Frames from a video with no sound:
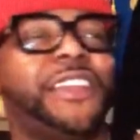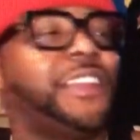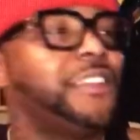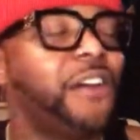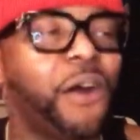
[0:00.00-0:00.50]

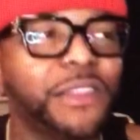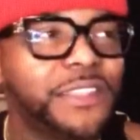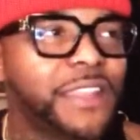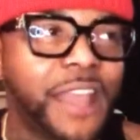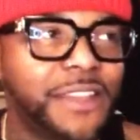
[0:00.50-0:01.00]
and all
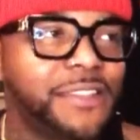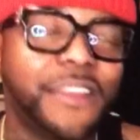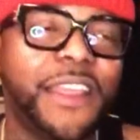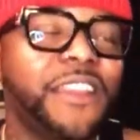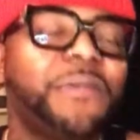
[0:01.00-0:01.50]
this kind of
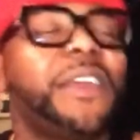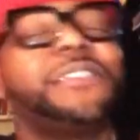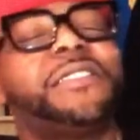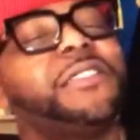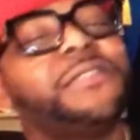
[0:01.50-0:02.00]
stuff. Like, nobody's
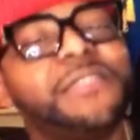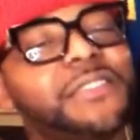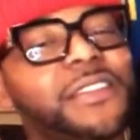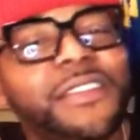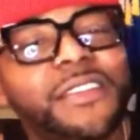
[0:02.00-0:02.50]
going to
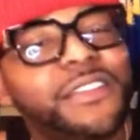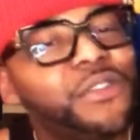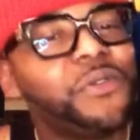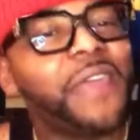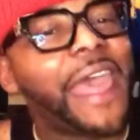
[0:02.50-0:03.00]

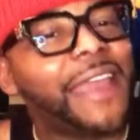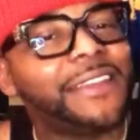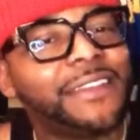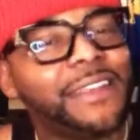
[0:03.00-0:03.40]
do that.